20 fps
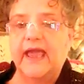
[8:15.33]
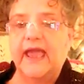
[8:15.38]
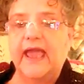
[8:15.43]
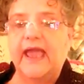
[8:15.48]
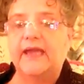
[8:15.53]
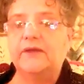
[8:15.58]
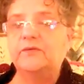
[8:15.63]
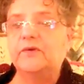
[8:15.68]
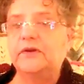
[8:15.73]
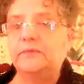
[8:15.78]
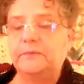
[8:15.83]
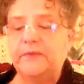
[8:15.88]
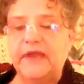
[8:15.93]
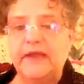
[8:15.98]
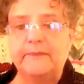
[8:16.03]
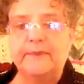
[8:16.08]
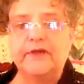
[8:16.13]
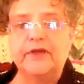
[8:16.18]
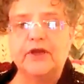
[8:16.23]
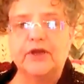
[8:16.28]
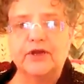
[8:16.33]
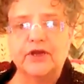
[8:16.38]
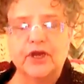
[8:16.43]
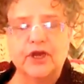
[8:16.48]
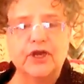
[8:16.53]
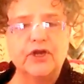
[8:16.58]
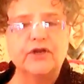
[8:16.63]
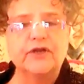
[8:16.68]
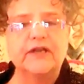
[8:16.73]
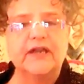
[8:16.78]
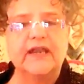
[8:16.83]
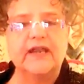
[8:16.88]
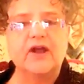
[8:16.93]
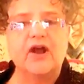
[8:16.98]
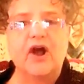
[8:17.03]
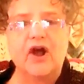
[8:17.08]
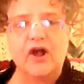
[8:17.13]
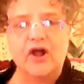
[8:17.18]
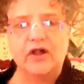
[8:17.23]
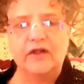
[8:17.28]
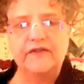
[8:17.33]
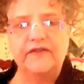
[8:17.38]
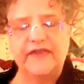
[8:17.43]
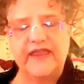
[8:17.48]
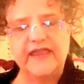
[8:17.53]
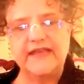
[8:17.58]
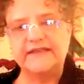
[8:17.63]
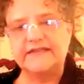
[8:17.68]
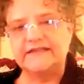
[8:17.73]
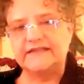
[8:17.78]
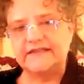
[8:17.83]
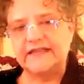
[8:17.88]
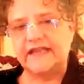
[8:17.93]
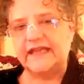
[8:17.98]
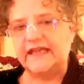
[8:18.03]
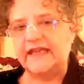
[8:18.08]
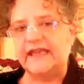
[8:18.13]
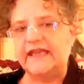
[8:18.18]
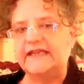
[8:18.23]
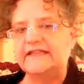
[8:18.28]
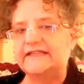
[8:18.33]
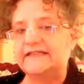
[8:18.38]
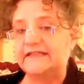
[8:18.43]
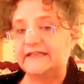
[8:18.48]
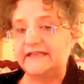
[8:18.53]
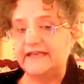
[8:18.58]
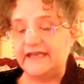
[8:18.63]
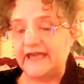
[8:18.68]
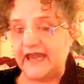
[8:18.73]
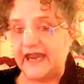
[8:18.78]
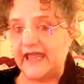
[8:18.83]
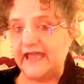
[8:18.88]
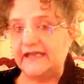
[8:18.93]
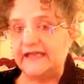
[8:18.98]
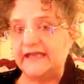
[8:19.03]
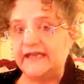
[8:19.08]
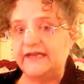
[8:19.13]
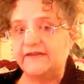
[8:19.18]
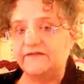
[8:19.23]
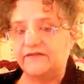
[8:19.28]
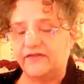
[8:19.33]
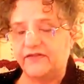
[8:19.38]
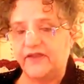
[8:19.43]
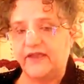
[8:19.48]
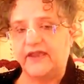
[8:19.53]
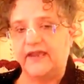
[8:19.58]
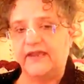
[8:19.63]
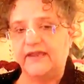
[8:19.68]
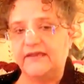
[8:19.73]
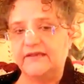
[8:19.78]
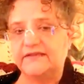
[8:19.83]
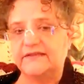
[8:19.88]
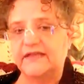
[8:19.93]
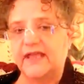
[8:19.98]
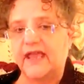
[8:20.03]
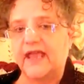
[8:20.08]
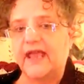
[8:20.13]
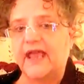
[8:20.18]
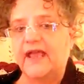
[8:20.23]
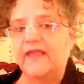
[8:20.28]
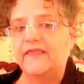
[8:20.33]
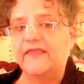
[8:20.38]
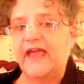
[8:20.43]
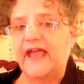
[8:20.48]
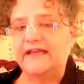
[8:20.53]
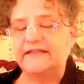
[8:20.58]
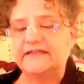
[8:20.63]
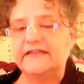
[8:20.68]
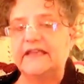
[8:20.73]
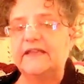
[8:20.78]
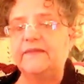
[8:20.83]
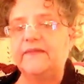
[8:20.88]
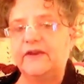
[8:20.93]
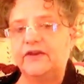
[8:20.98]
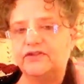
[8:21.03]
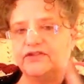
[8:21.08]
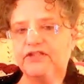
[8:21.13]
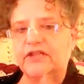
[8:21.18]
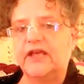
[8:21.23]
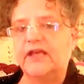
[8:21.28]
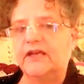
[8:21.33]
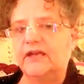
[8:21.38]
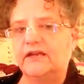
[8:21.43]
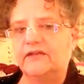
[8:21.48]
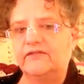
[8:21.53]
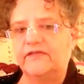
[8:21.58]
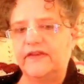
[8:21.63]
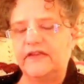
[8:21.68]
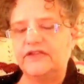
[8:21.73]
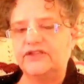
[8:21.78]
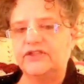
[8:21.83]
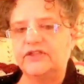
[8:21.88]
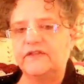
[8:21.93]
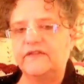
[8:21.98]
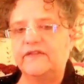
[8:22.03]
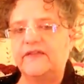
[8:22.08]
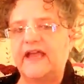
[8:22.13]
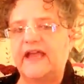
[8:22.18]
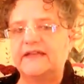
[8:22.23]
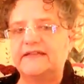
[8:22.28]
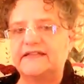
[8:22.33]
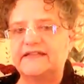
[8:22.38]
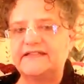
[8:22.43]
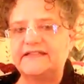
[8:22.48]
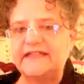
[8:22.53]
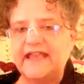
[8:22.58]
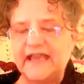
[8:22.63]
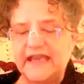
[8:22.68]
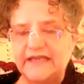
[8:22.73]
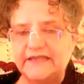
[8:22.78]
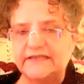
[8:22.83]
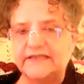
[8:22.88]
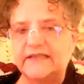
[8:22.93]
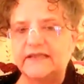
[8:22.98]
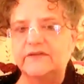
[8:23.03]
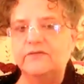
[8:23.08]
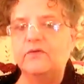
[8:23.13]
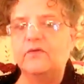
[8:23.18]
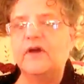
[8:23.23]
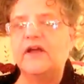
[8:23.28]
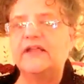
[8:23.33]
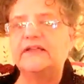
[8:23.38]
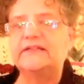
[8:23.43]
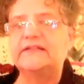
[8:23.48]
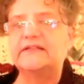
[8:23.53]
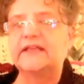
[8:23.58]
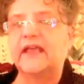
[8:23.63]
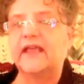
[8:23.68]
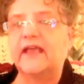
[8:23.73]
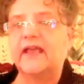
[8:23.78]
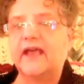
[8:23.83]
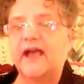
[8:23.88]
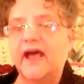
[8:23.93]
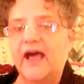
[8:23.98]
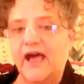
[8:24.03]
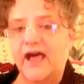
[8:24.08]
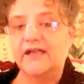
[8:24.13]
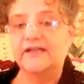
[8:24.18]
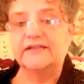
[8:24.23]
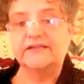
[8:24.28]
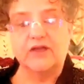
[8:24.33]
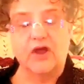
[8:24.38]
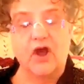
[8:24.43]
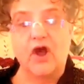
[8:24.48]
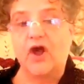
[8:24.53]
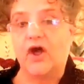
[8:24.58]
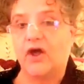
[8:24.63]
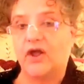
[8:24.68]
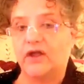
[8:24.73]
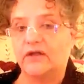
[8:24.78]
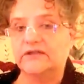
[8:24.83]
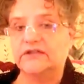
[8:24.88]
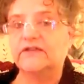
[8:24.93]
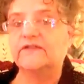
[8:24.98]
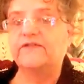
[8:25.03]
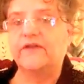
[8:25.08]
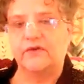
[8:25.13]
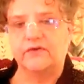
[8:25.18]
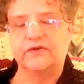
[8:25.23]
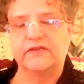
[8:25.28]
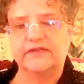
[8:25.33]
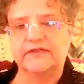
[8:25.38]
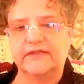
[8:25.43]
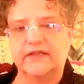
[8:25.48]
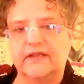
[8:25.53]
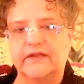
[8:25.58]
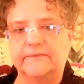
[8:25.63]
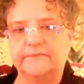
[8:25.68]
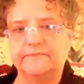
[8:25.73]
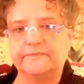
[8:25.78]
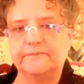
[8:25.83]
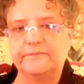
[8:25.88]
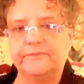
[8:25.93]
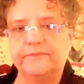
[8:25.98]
And when people are hurting, all they see is the negative things that's in their tunnel vision that Satan wants us all to focus on.